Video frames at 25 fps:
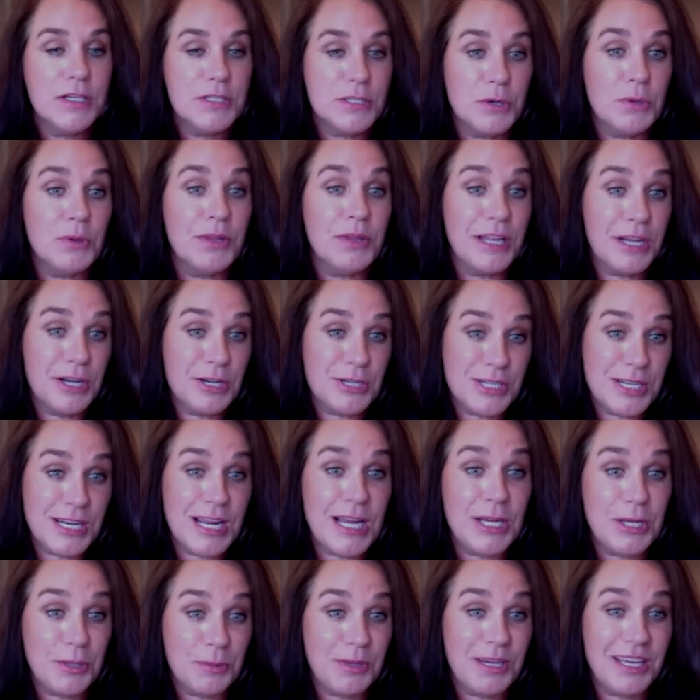So later
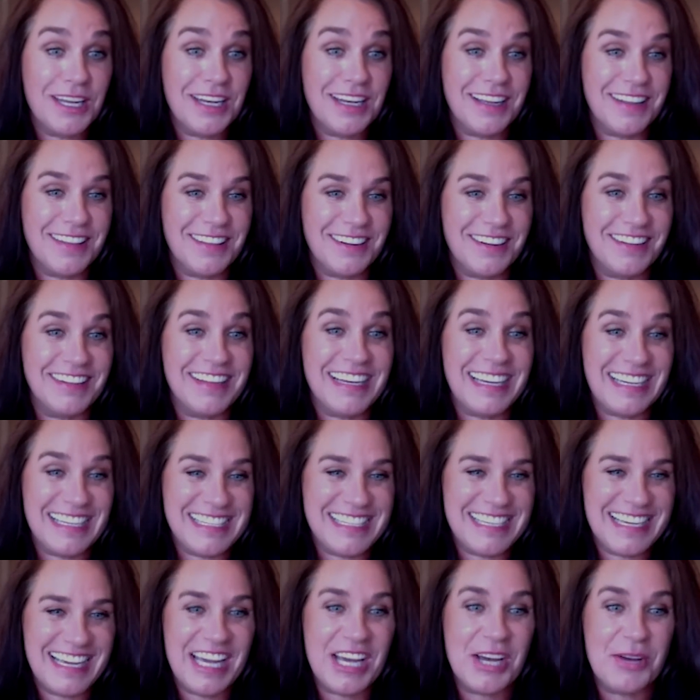tonight, you'll be getting a little
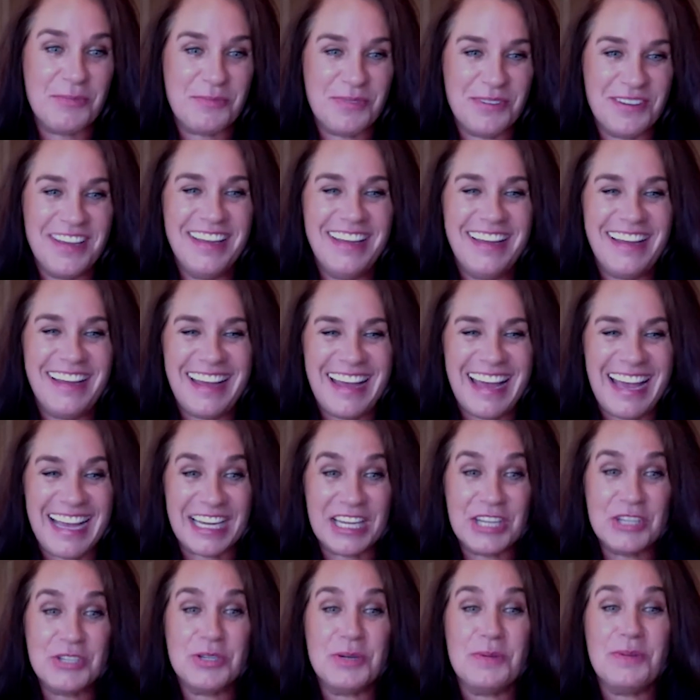link to help
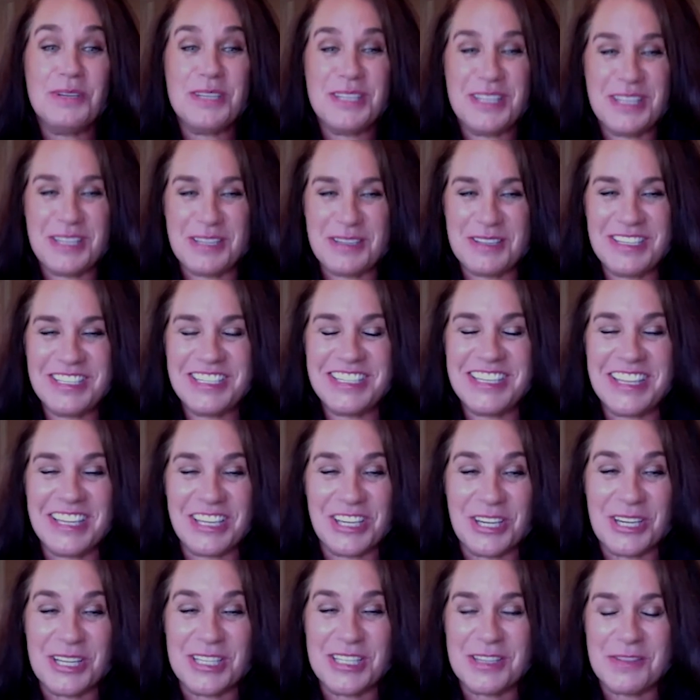contribute to
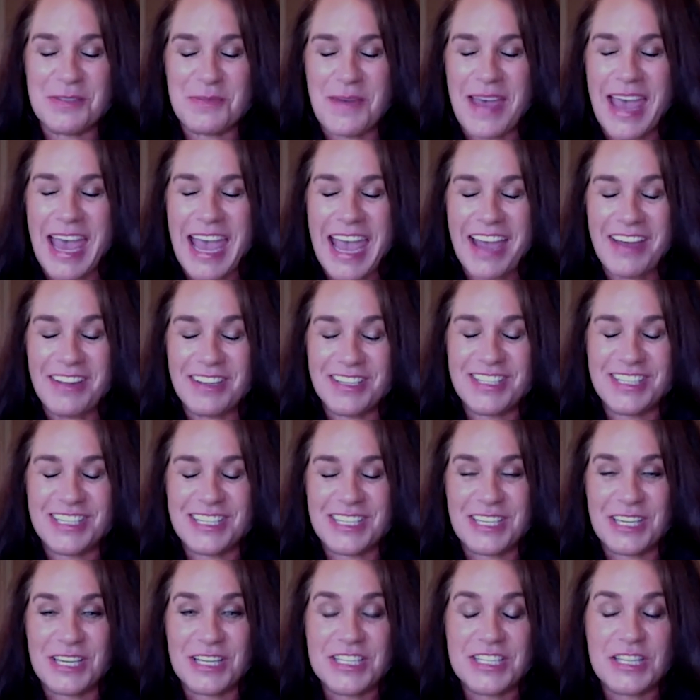the goods of the
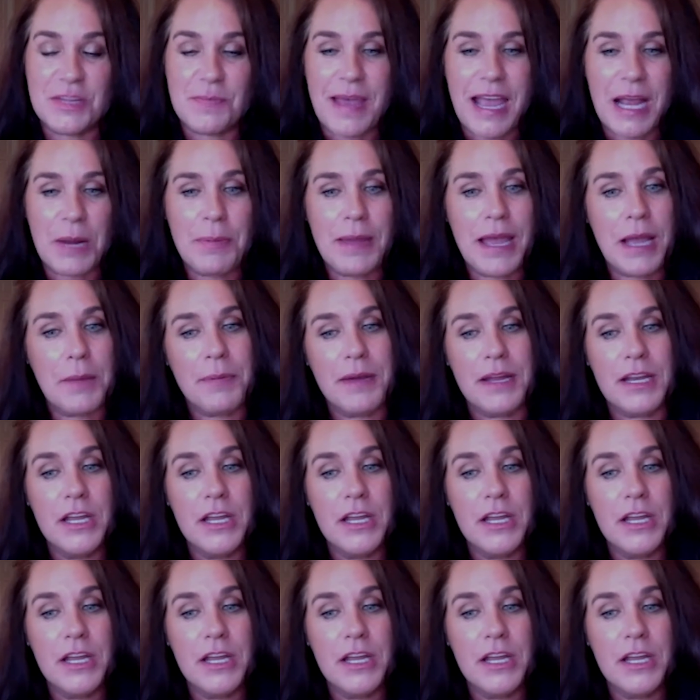backpack.